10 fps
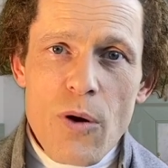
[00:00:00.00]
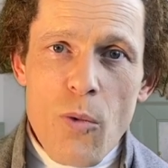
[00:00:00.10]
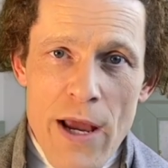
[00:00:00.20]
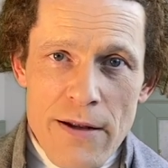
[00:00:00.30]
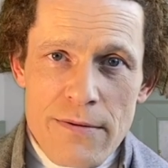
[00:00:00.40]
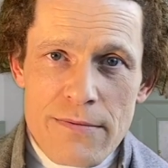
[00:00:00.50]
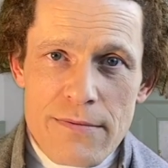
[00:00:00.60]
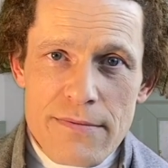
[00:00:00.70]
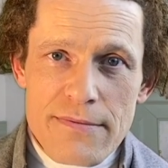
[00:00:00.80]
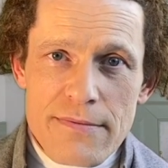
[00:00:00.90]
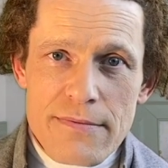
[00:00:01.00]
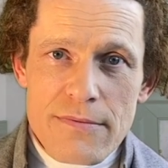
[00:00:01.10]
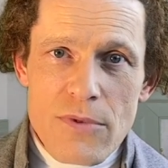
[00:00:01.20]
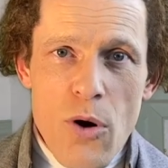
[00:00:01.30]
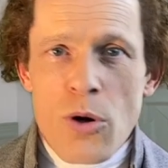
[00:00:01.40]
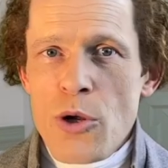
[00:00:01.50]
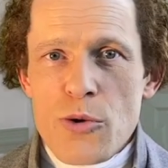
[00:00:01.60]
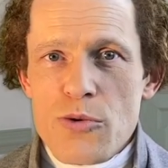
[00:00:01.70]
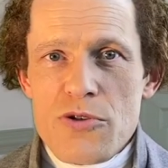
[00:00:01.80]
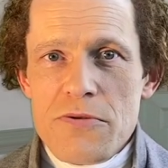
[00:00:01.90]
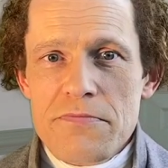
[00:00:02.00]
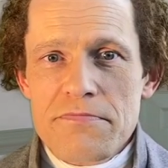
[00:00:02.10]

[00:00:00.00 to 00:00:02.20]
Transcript: win or lose.